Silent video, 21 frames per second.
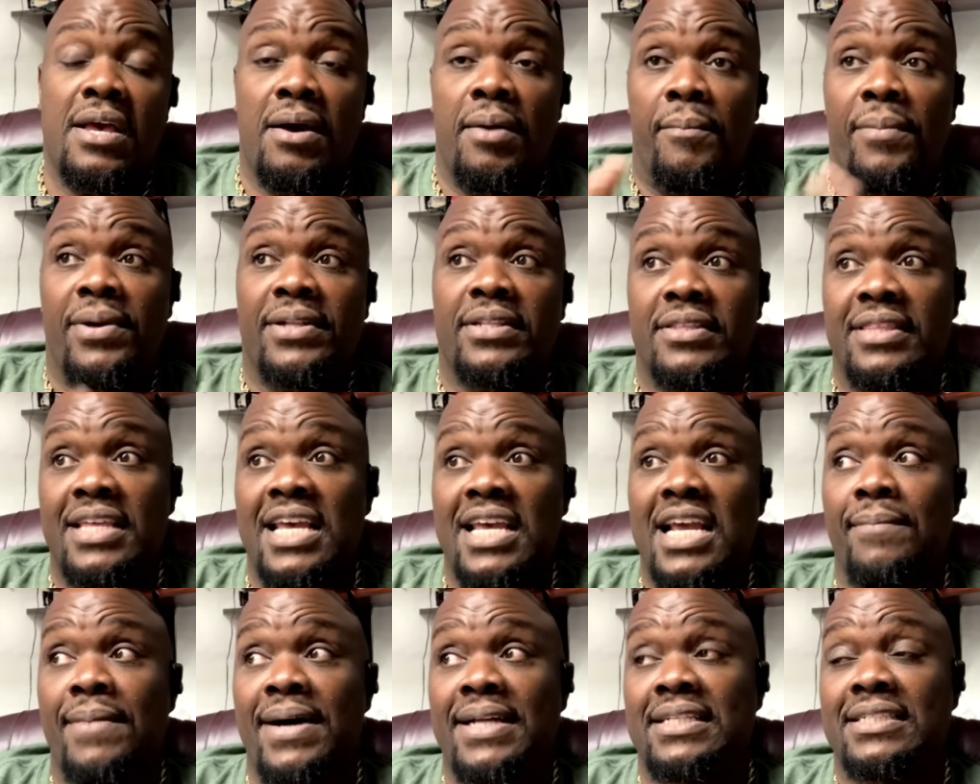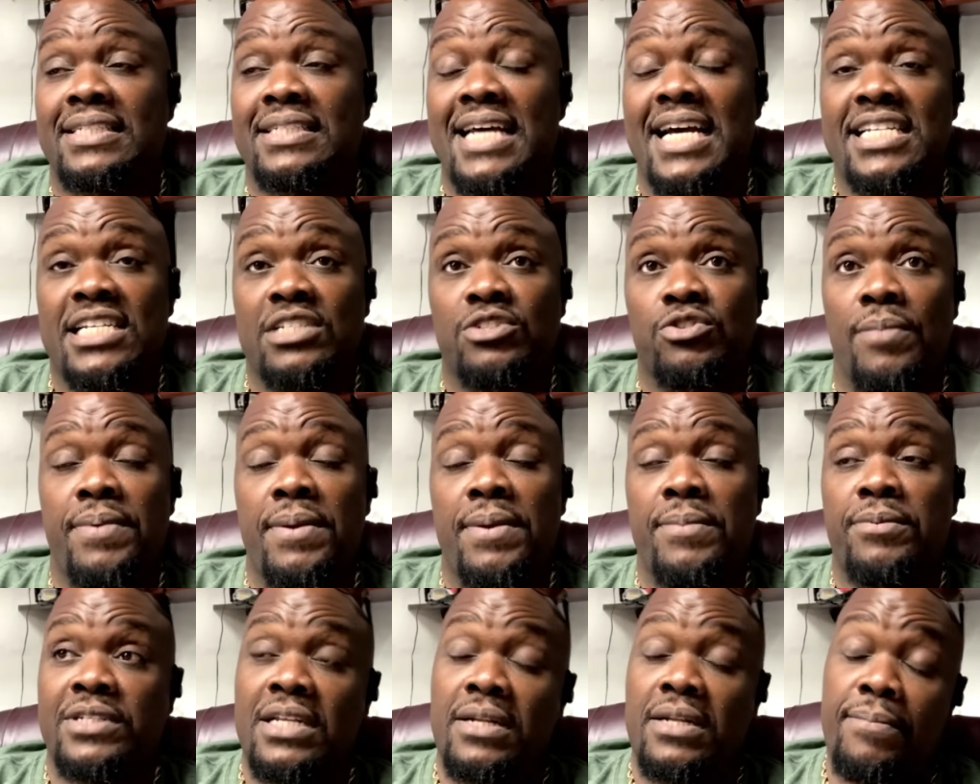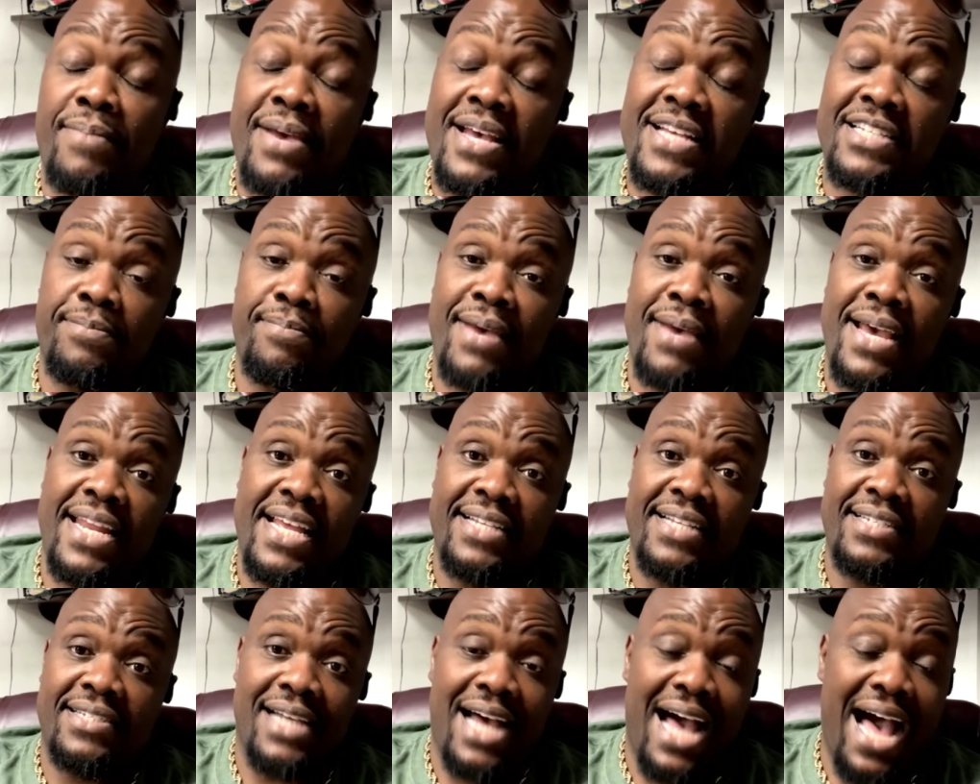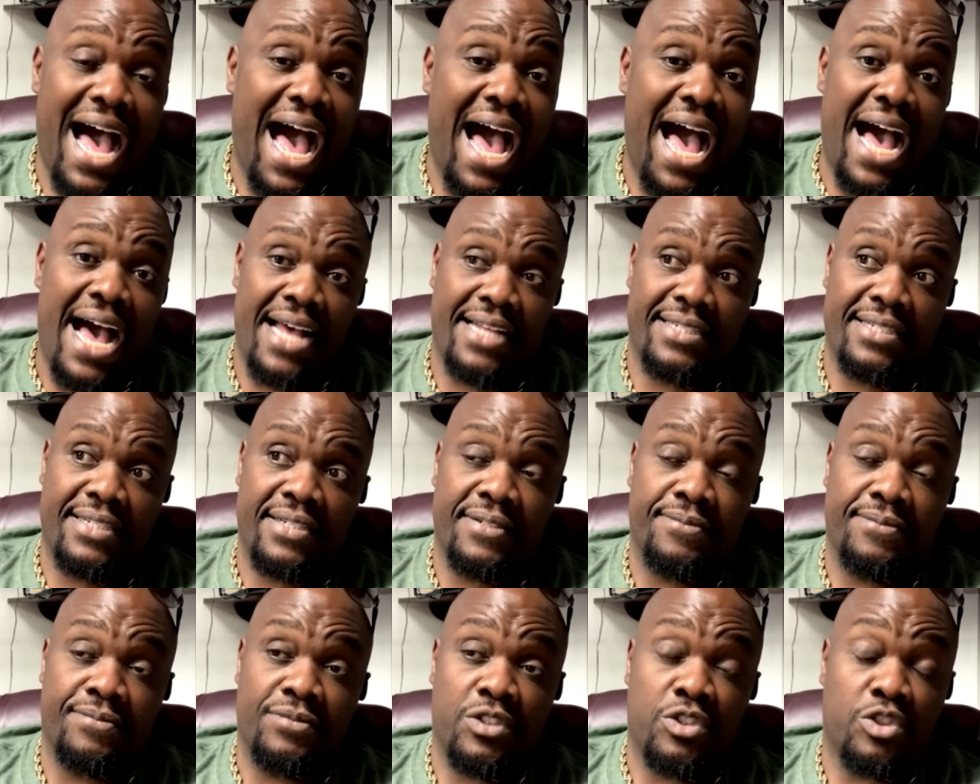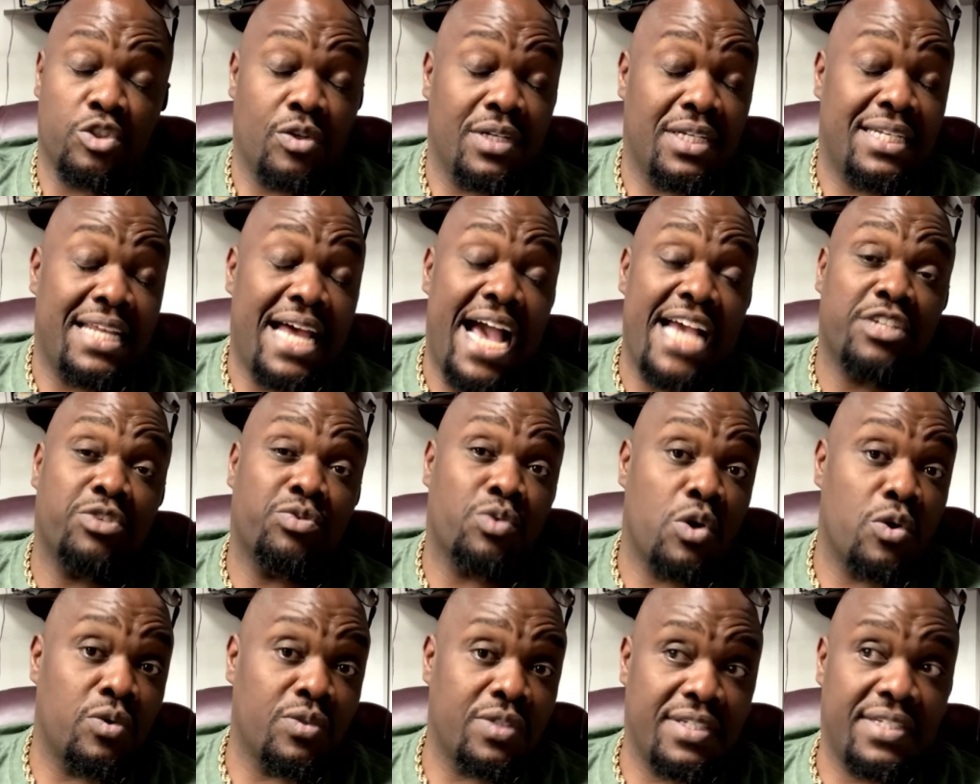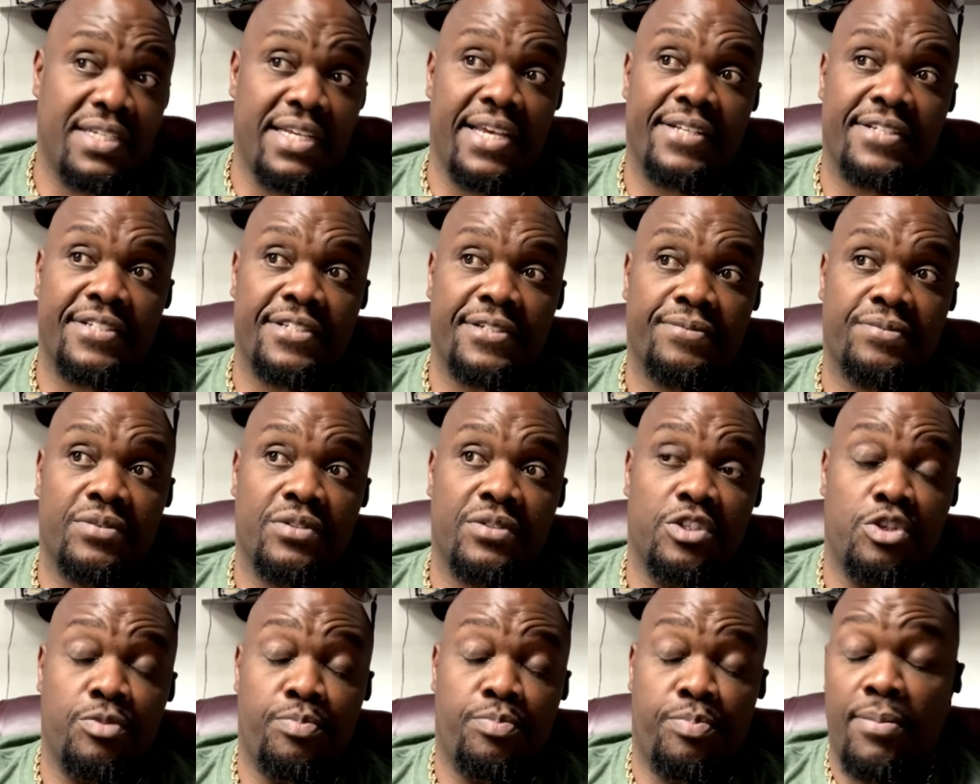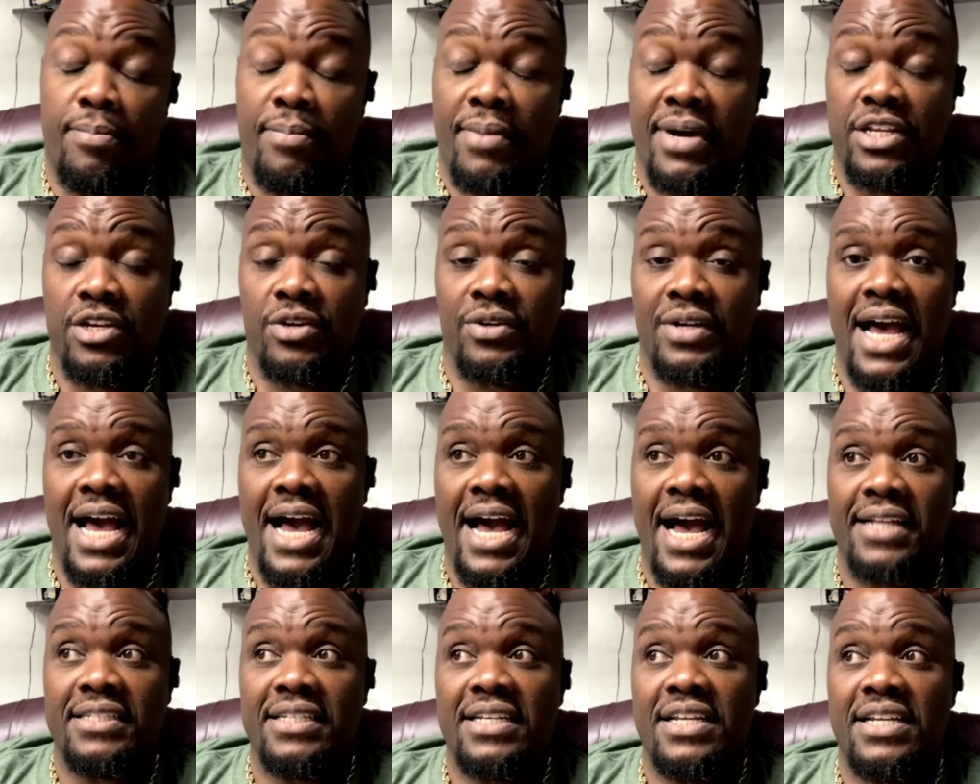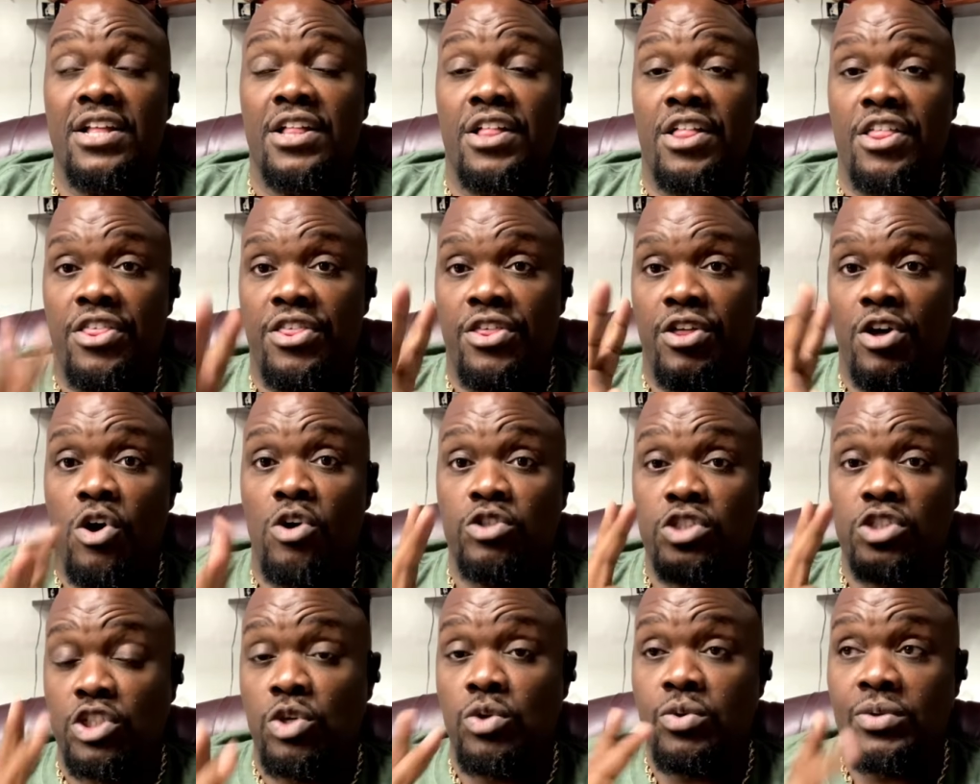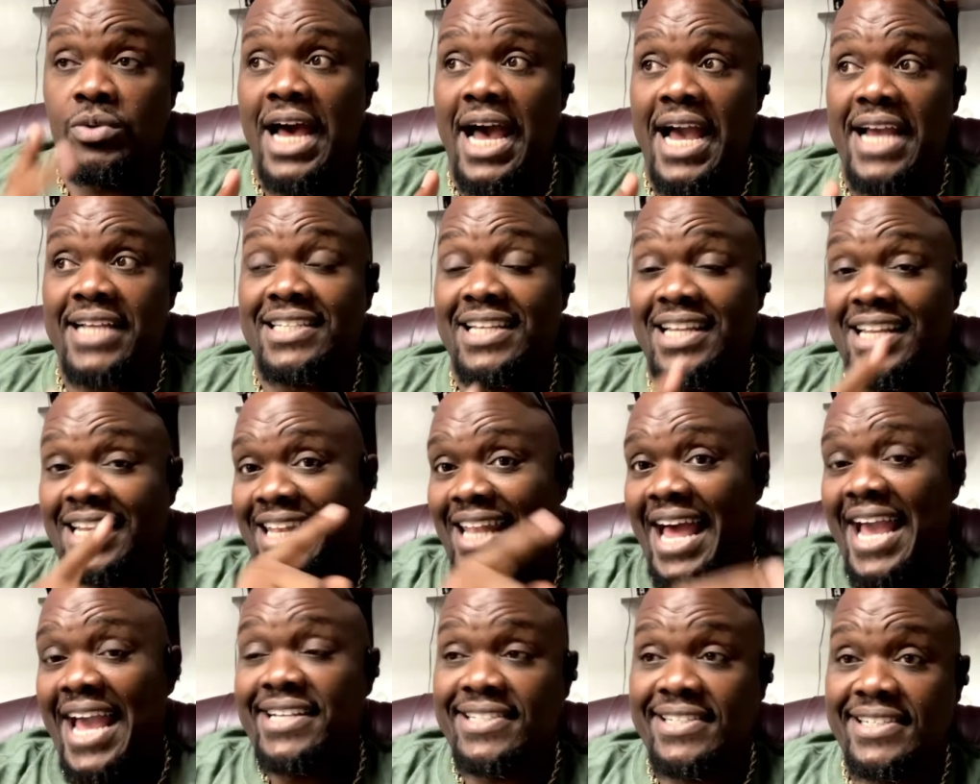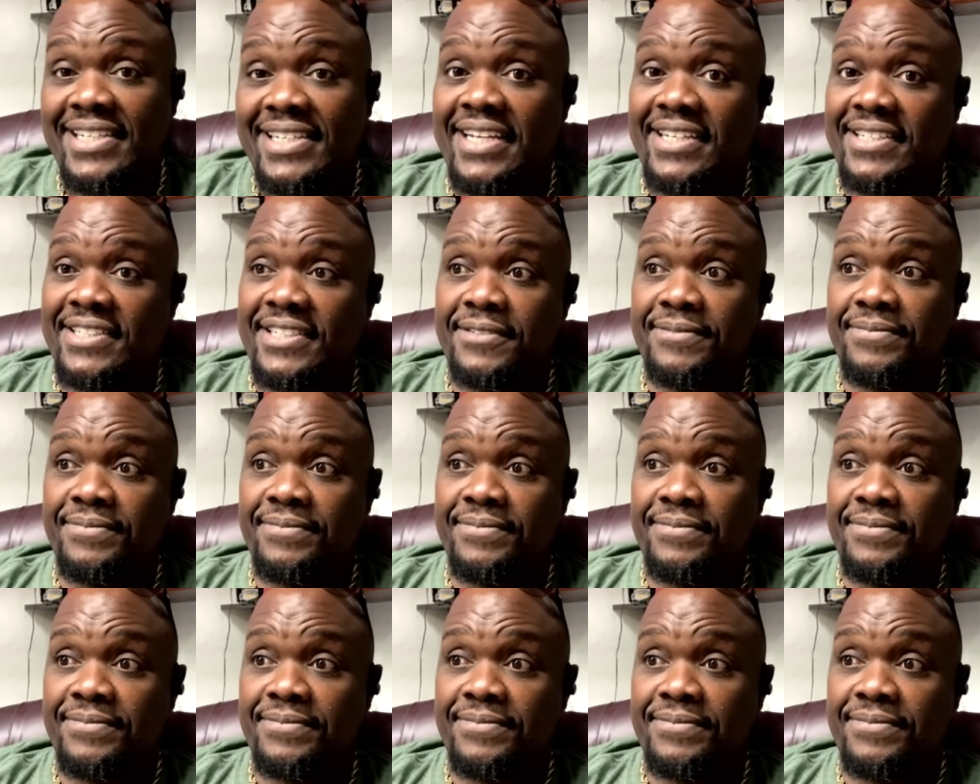But the thing about the dice, that's why people say the best bet is the odds. So the dice rolled 6. You put money on the odds. Those 2 dice like 6.